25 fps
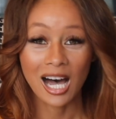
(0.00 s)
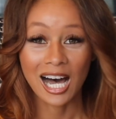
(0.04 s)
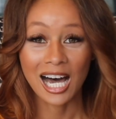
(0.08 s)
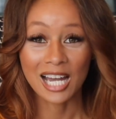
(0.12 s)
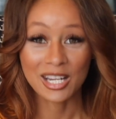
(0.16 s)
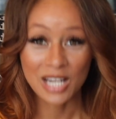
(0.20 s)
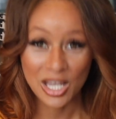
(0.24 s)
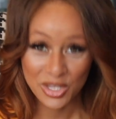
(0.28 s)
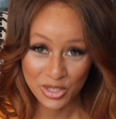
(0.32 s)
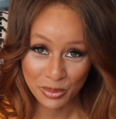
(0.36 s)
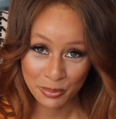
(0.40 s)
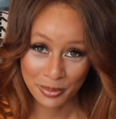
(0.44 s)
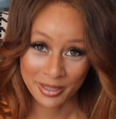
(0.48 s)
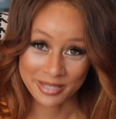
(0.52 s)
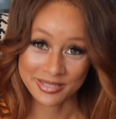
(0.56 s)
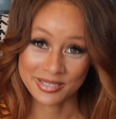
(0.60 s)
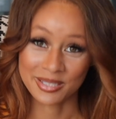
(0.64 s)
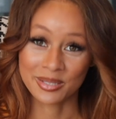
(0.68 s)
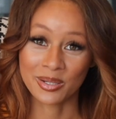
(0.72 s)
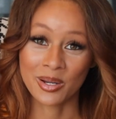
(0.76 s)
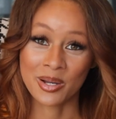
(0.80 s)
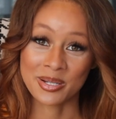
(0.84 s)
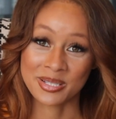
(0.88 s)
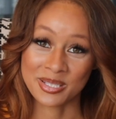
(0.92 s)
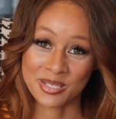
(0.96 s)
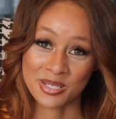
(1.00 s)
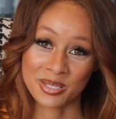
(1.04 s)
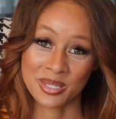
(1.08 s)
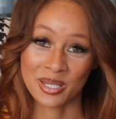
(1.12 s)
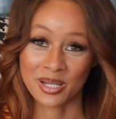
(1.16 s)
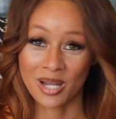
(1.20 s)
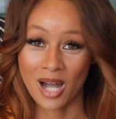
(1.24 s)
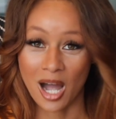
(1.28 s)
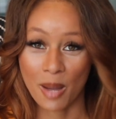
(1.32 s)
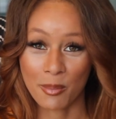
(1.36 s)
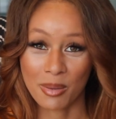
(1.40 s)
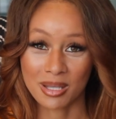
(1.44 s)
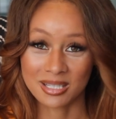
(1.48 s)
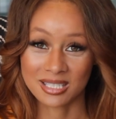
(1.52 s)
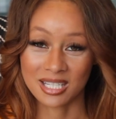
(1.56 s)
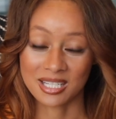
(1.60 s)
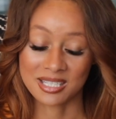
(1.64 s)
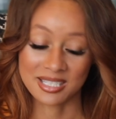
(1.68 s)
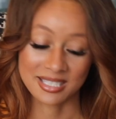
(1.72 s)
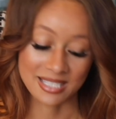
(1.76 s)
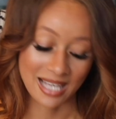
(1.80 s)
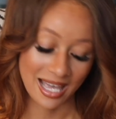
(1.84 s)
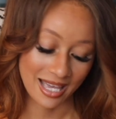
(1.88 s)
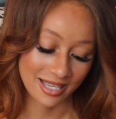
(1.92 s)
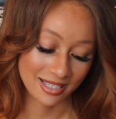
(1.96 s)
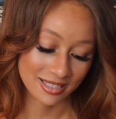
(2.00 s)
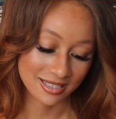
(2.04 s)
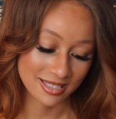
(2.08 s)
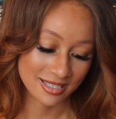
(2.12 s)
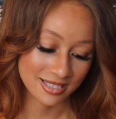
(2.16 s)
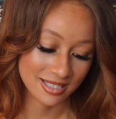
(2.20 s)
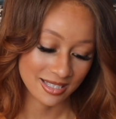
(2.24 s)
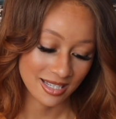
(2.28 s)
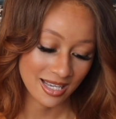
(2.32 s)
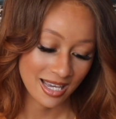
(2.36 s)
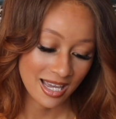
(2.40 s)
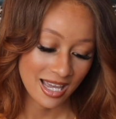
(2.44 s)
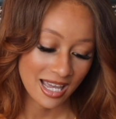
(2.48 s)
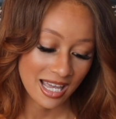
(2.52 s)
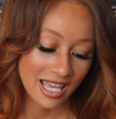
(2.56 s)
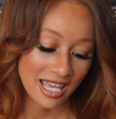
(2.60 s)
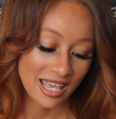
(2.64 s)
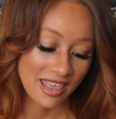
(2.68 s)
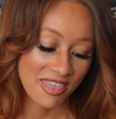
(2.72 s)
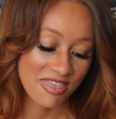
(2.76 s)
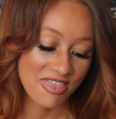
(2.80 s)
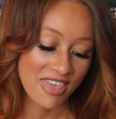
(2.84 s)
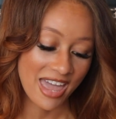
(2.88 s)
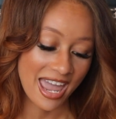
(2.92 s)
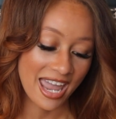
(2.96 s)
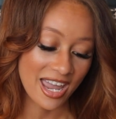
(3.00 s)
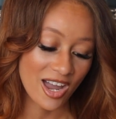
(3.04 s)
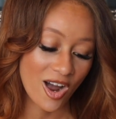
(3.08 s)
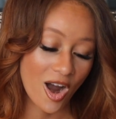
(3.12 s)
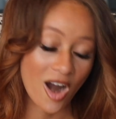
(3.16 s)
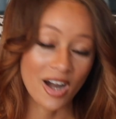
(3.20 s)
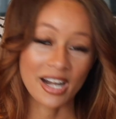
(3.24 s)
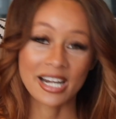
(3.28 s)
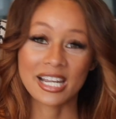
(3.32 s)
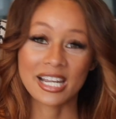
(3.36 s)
Another person goes into the comments and says, they are